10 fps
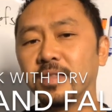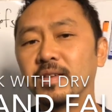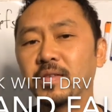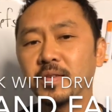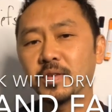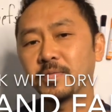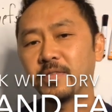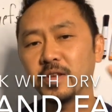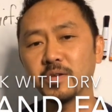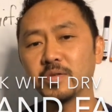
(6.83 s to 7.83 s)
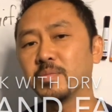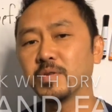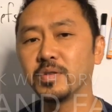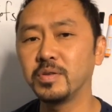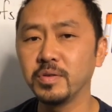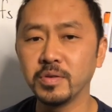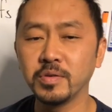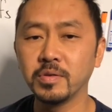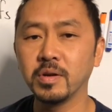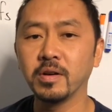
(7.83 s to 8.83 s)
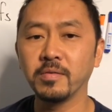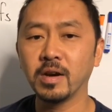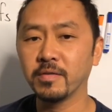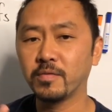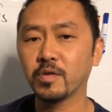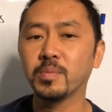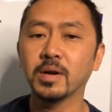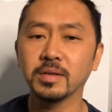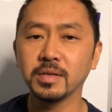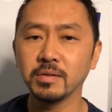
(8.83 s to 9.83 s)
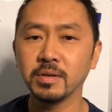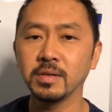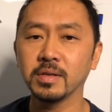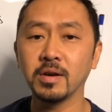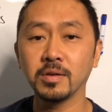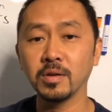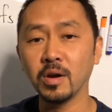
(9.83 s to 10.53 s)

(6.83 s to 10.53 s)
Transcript: This is video number two of our four-part series on